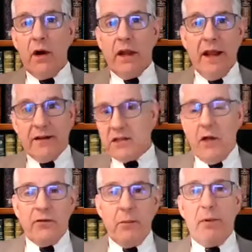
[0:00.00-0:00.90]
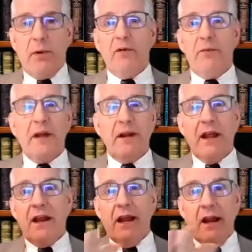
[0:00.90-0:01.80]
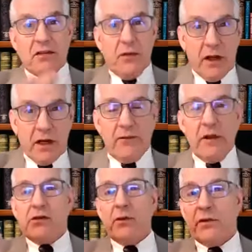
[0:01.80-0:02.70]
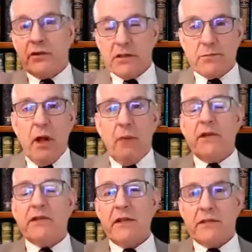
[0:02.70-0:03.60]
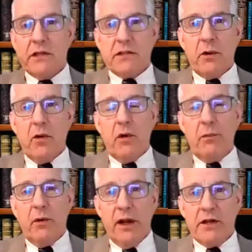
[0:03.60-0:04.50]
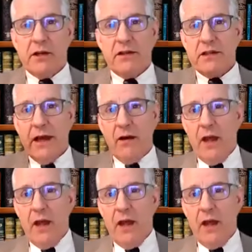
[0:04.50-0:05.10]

working on self-improvement, and it's for individuals and small businesses and corporations.